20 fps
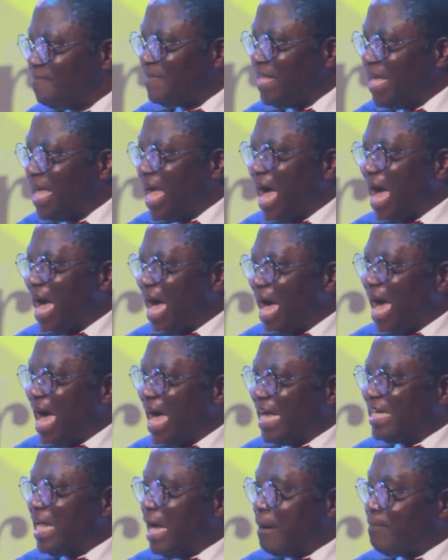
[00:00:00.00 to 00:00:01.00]
They are
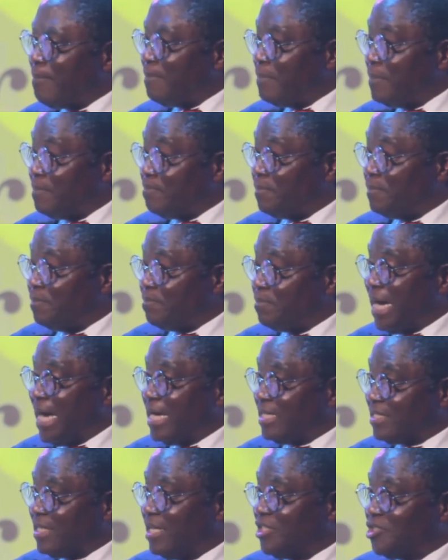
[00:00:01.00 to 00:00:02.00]
either, by
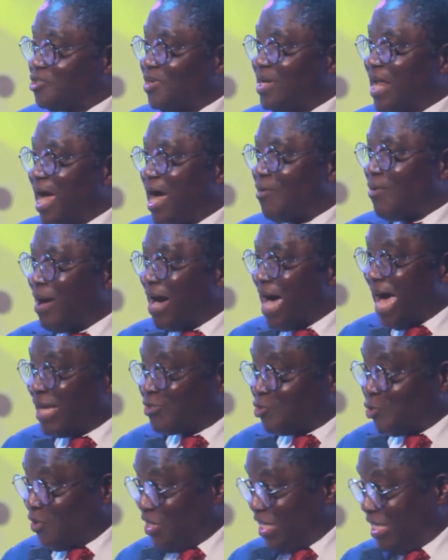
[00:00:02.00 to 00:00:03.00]
extension, our
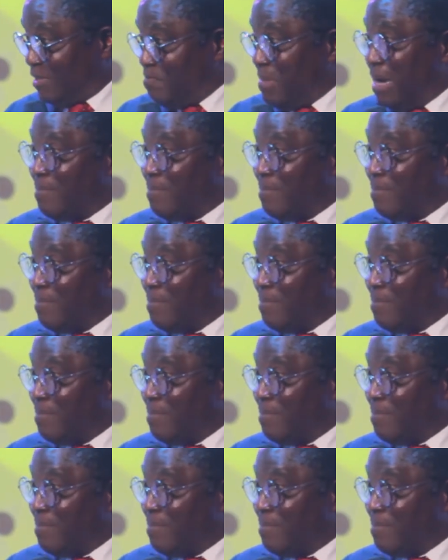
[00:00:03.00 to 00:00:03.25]
associate